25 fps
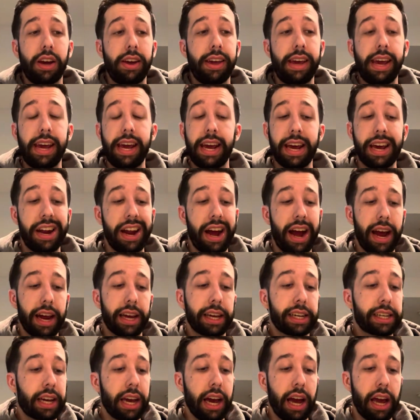and
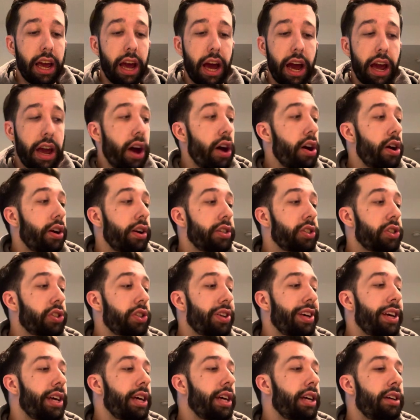I
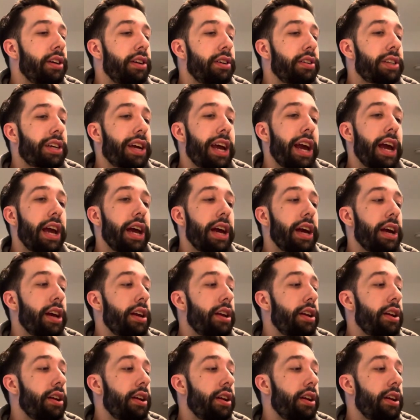honestly can't